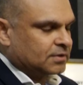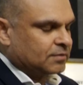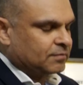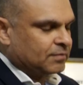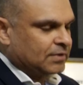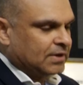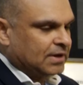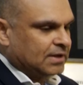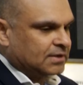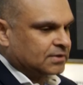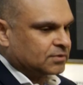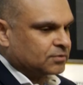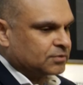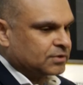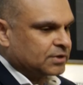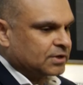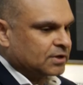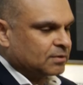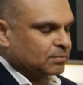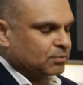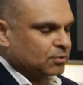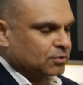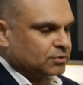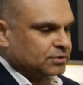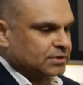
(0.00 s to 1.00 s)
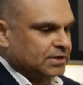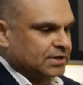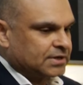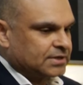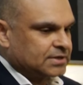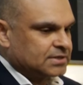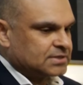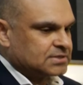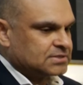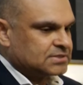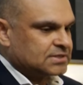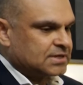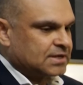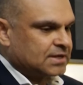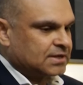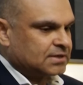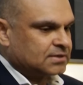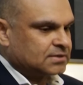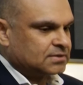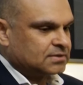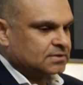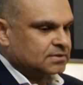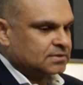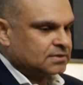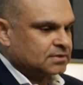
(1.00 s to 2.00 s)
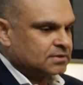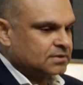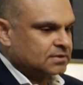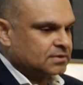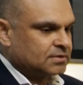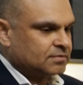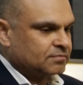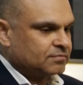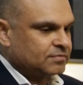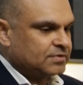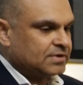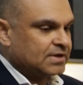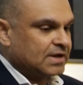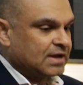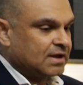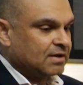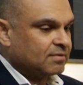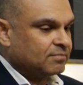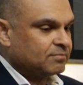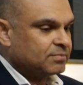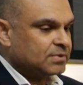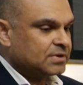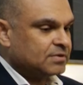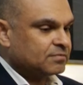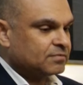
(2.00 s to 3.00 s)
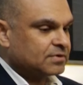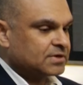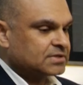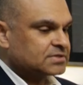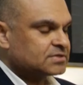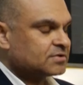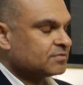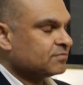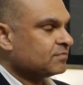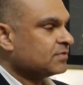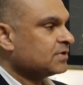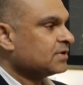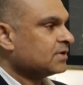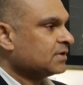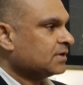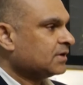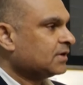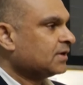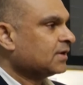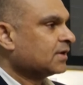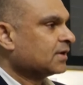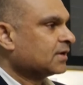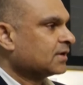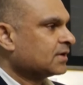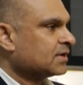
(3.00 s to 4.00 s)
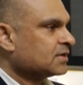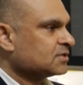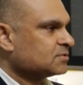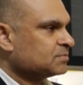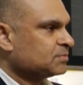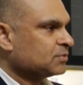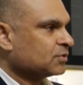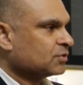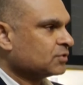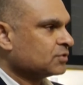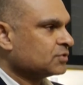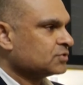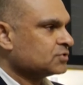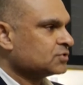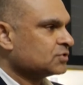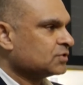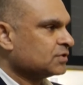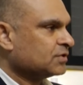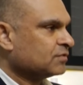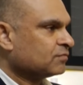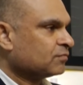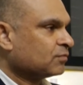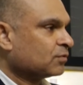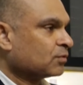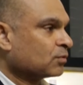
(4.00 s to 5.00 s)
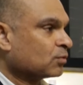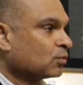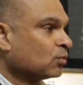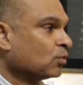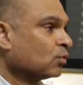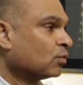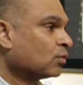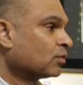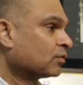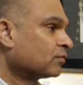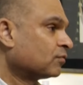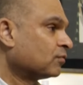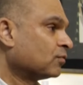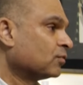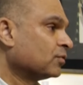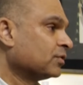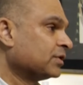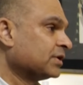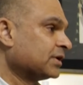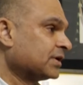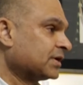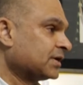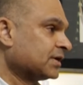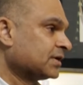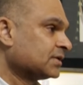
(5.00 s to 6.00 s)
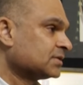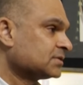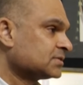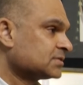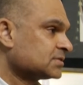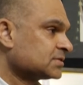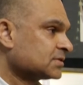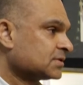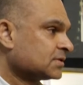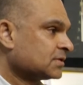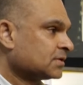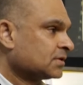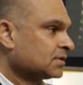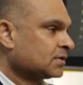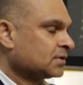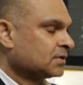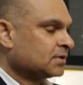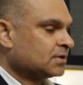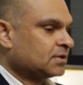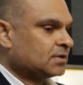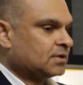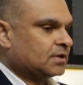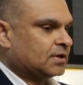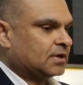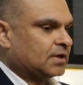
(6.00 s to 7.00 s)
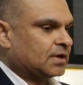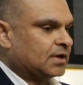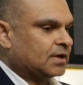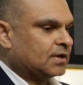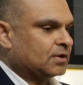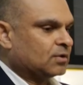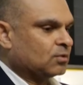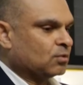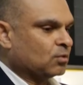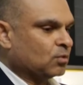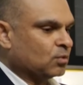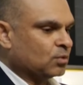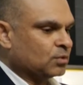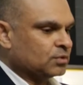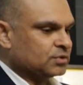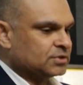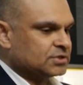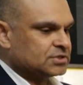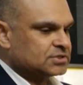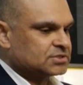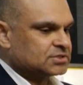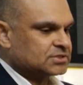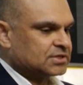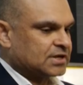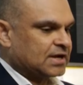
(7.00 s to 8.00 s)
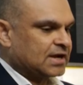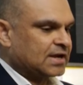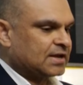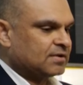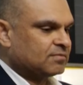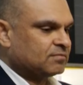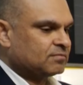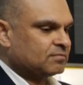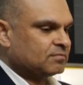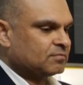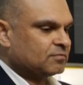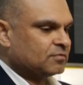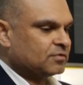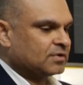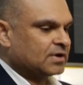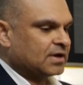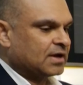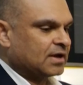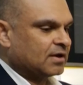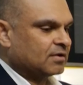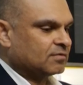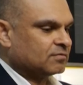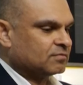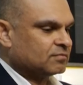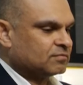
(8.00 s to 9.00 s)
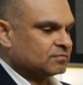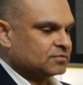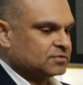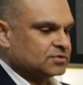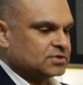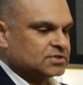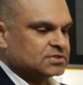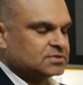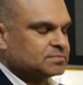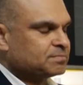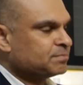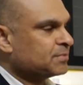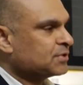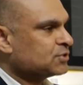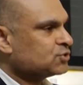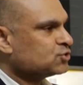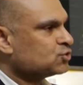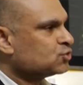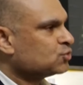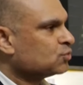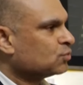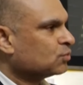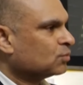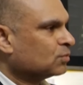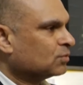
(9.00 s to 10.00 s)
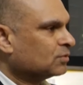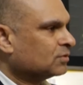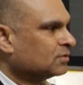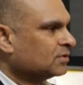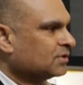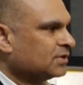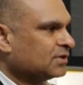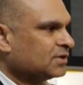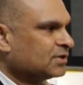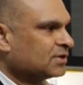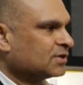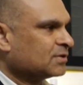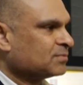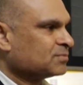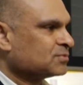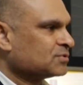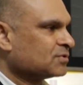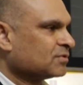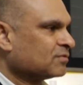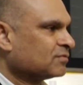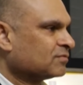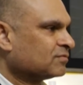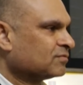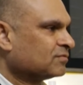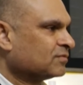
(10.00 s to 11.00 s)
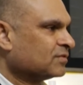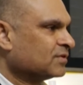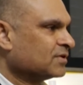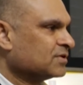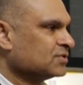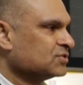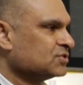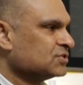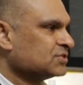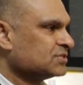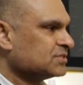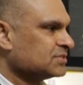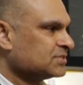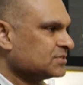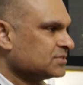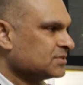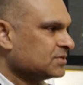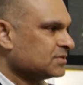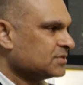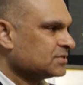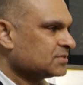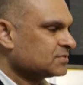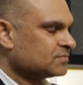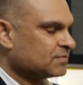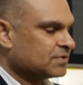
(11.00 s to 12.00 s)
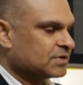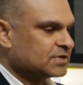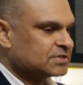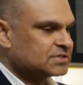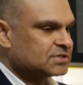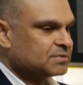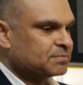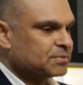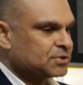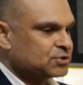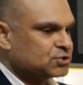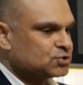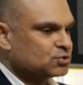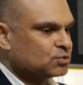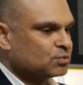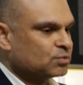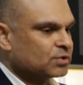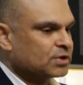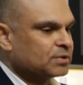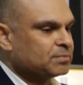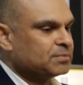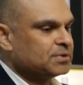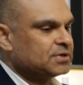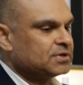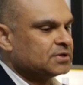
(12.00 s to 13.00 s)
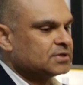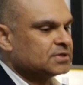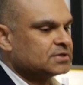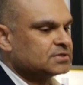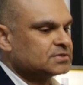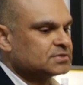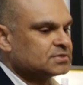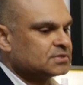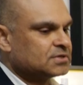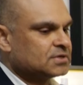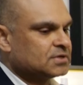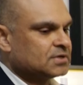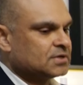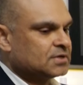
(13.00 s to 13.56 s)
The way I like to think about that is that we have been, when I say we, India has been on the journey for over four decades. And over this time, we have just matured in terms of GCCs. When I say matured, I mean is